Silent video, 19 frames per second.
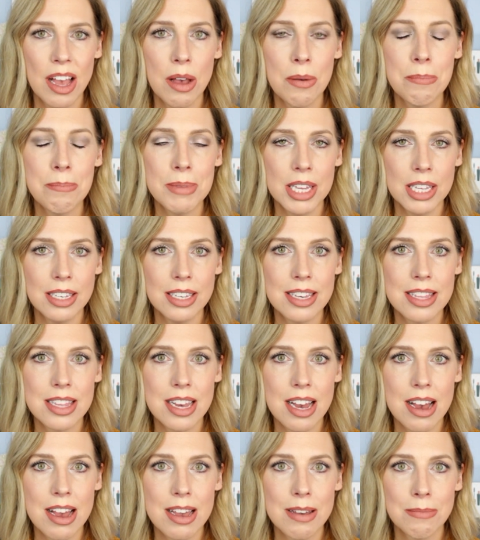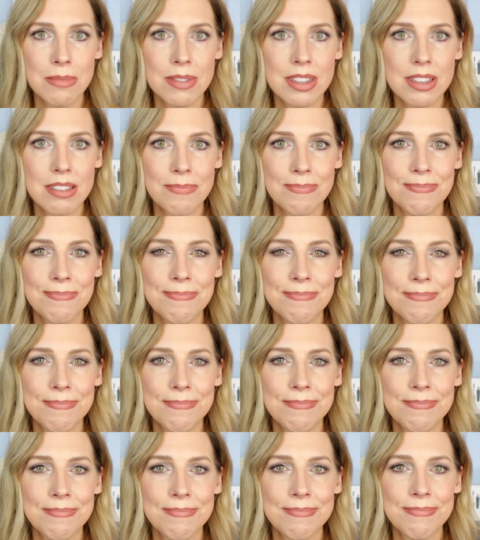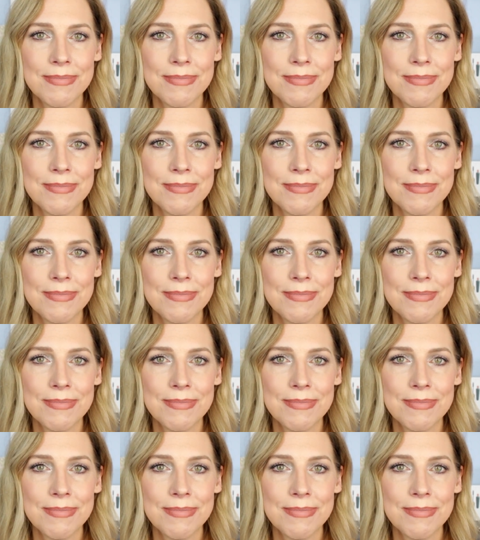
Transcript: a million times. Mm-hmm.